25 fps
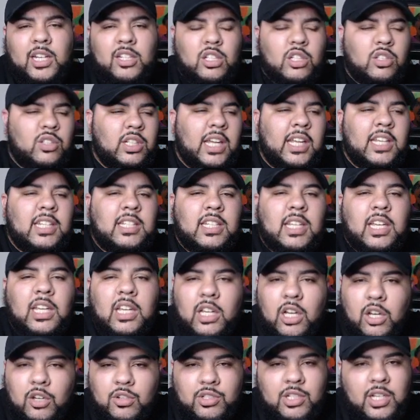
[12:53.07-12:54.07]
So say his kid
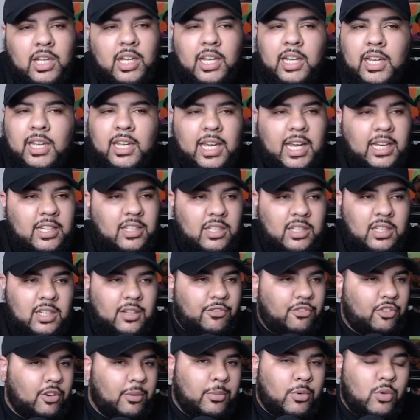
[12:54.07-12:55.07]
goes, catches it
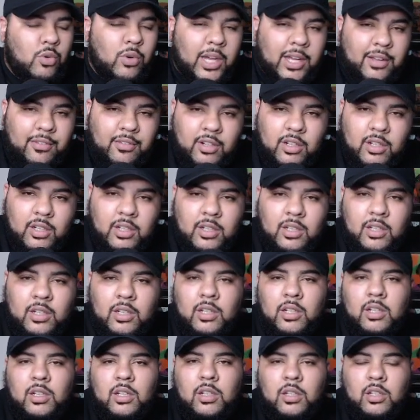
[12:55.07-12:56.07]
from whoever,
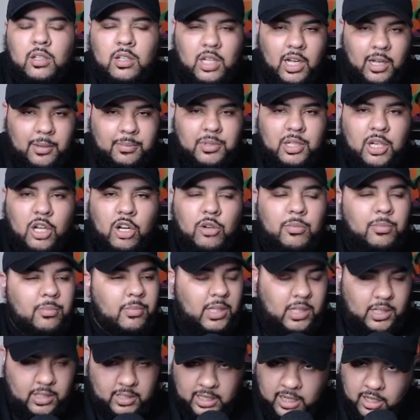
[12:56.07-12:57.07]
comes home.
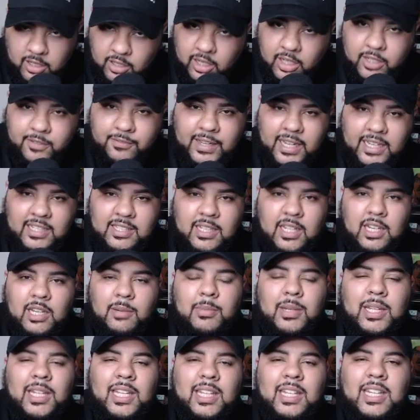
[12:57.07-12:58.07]
Aaron Donald's vaccinated,
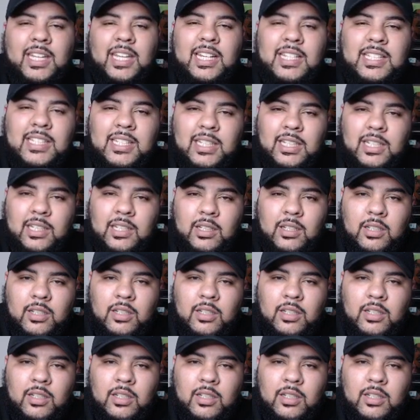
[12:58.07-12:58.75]
but he gets it,